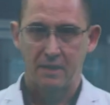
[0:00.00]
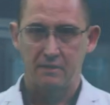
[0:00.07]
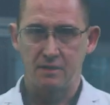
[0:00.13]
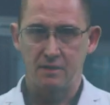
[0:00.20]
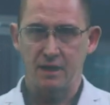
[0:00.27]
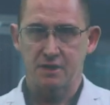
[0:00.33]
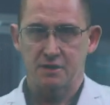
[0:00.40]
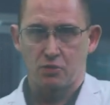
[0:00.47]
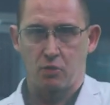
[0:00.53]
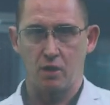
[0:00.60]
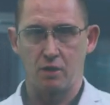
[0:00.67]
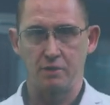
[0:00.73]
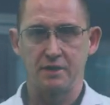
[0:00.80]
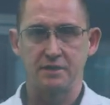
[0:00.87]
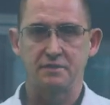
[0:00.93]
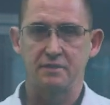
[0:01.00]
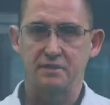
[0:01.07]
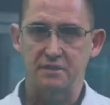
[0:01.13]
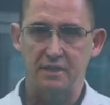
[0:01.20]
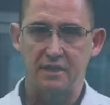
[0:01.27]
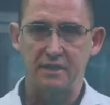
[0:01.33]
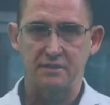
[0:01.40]
The next quote is The
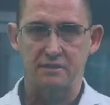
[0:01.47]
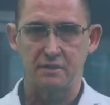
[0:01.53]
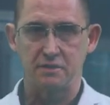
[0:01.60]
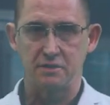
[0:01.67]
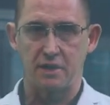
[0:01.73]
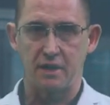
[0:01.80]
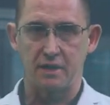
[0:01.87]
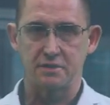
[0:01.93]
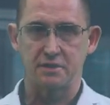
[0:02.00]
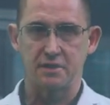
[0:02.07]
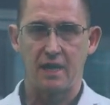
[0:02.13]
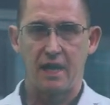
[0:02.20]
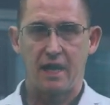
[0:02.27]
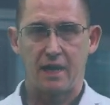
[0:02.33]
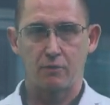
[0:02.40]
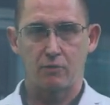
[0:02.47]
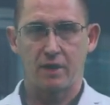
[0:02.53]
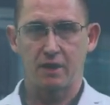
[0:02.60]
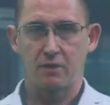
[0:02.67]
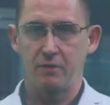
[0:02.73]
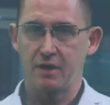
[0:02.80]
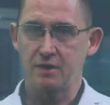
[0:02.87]
study suggests and
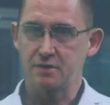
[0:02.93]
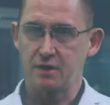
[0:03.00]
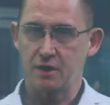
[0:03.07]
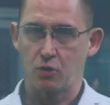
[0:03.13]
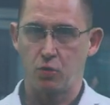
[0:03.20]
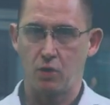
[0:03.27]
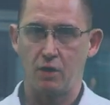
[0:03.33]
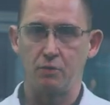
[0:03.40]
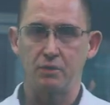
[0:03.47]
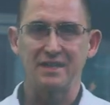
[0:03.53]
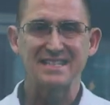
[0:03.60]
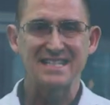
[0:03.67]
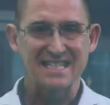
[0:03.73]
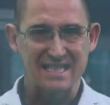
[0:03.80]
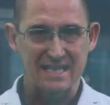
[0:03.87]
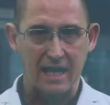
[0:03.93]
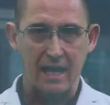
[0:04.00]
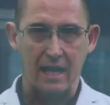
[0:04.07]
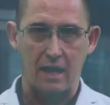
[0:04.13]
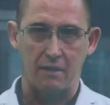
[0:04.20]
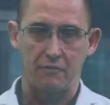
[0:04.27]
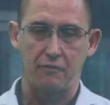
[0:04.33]
recommends that, quote,
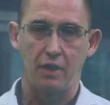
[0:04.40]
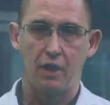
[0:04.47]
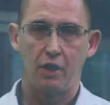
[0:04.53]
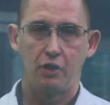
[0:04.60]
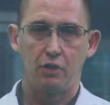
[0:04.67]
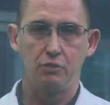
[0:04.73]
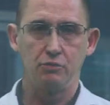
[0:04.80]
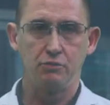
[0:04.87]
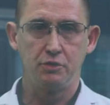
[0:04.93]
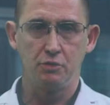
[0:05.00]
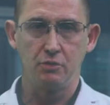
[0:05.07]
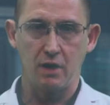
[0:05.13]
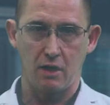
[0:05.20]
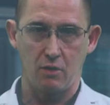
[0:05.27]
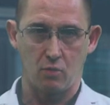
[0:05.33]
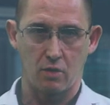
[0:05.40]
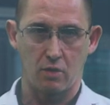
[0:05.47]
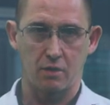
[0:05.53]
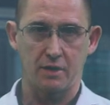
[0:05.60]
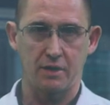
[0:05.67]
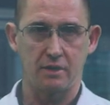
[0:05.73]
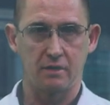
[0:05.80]
staff who do not
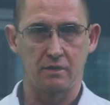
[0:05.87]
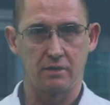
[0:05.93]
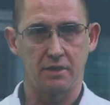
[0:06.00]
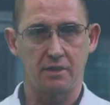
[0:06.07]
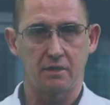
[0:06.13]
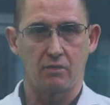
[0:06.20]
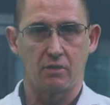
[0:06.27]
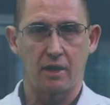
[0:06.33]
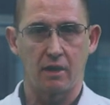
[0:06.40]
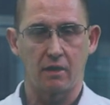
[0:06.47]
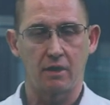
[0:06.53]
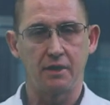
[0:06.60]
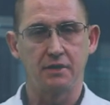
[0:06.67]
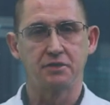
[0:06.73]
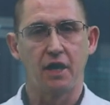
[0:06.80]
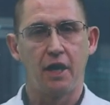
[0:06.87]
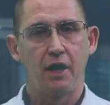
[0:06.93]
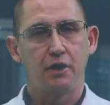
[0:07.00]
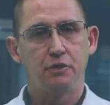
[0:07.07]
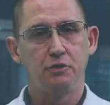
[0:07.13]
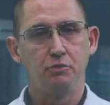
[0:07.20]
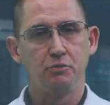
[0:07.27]
work in clinical areas
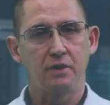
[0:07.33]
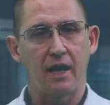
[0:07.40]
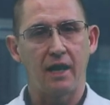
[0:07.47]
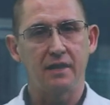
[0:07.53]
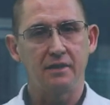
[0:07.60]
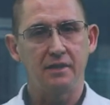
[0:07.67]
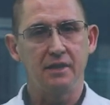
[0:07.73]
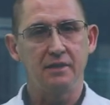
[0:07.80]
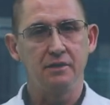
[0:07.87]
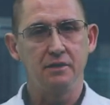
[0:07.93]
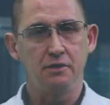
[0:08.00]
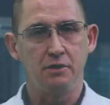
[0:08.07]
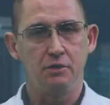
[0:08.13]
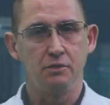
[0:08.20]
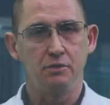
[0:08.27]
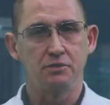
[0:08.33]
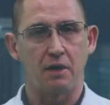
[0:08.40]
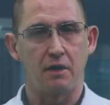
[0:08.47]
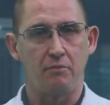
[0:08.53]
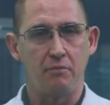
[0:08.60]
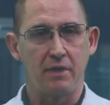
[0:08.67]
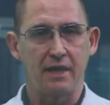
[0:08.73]
do not need to use
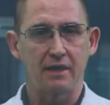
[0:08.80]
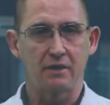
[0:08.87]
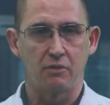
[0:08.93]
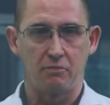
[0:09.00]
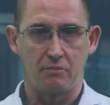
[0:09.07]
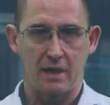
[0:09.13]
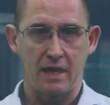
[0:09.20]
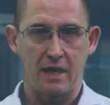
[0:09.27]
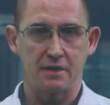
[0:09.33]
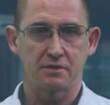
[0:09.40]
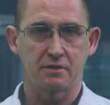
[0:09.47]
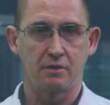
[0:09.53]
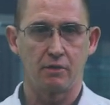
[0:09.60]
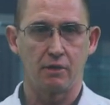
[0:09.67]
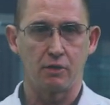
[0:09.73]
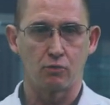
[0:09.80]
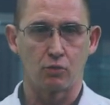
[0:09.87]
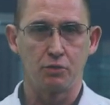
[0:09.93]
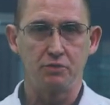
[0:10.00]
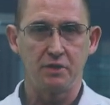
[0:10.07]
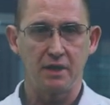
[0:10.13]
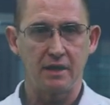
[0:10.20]
a medical mask during
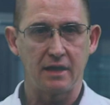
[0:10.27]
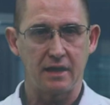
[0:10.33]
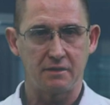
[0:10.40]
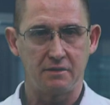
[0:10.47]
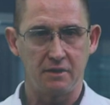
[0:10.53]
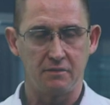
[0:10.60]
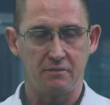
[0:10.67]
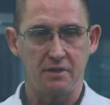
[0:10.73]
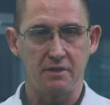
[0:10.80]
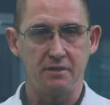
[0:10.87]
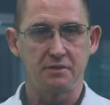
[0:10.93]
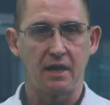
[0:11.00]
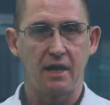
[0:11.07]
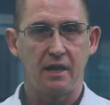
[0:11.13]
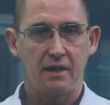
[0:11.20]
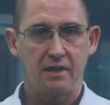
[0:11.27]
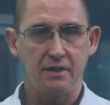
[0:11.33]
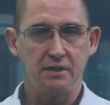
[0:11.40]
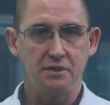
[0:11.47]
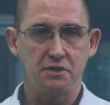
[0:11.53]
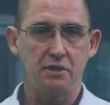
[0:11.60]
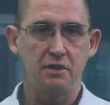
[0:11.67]
routine activities,
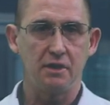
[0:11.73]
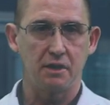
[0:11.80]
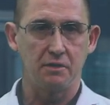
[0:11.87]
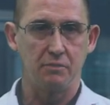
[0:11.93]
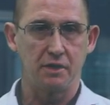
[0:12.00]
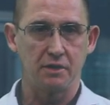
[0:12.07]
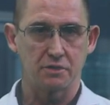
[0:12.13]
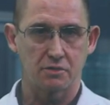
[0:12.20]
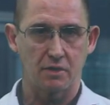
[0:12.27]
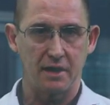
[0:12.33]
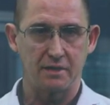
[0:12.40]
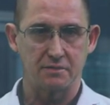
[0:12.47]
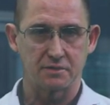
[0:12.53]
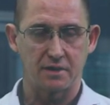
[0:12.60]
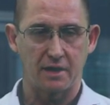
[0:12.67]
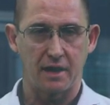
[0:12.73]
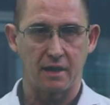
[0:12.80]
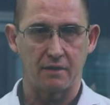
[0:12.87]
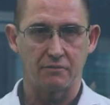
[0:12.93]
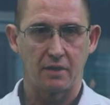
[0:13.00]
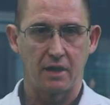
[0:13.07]
e.g., administrative staff.